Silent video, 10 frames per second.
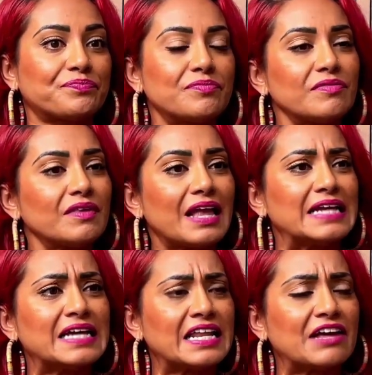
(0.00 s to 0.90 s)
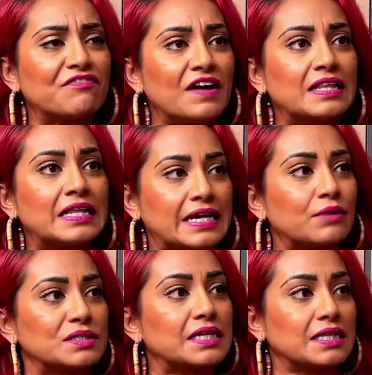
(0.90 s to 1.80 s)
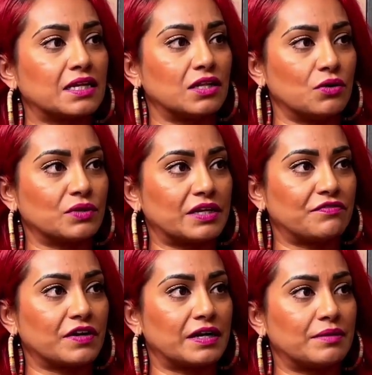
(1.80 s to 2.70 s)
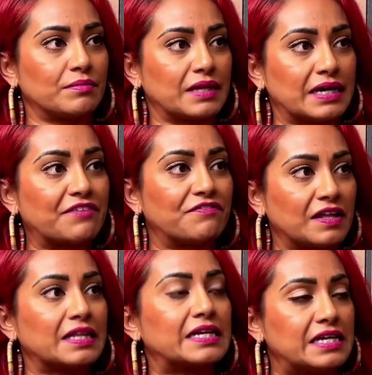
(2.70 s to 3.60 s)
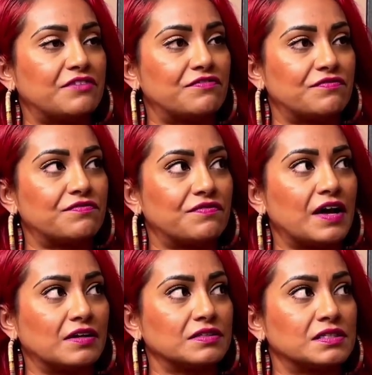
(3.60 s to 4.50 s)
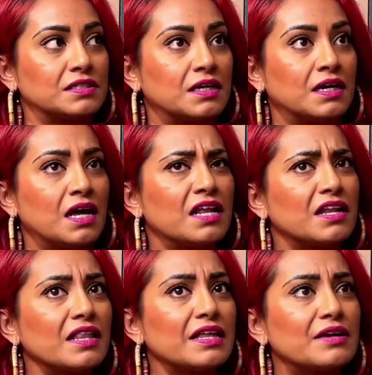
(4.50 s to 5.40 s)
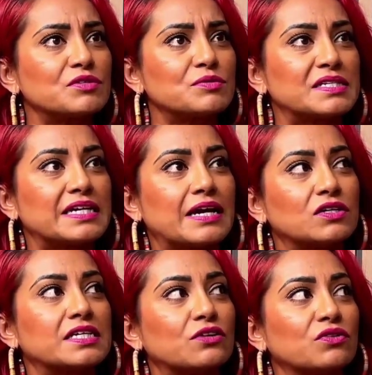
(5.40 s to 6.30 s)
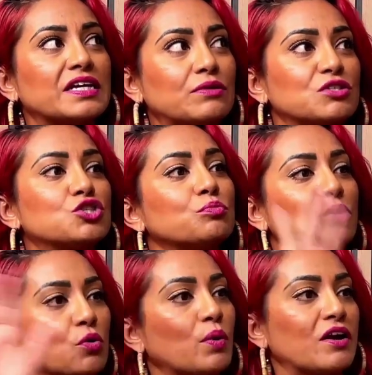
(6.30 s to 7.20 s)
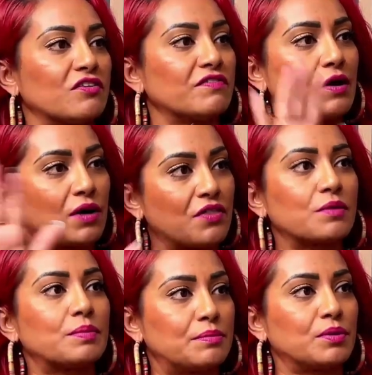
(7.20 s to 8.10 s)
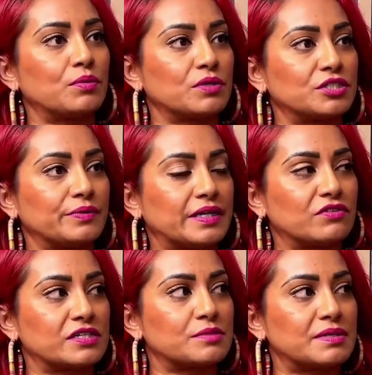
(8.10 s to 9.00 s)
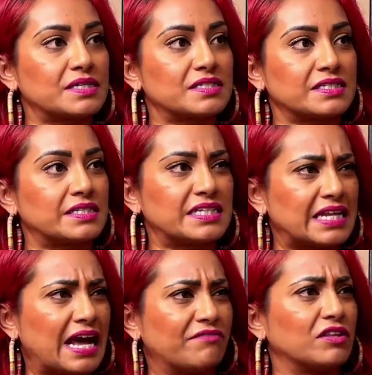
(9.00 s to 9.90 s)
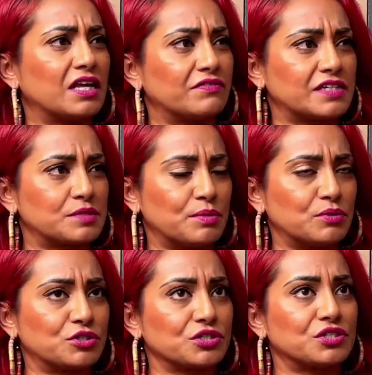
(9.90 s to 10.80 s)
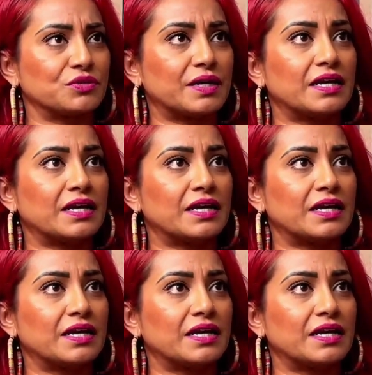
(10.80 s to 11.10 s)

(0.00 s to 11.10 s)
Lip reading: and I felt like it was a little lonely for him. Like I felt like he felt not like he was missing out because I don't think he was super aware of how other people were doing Christmas because he didn't have a lot of exposure to it.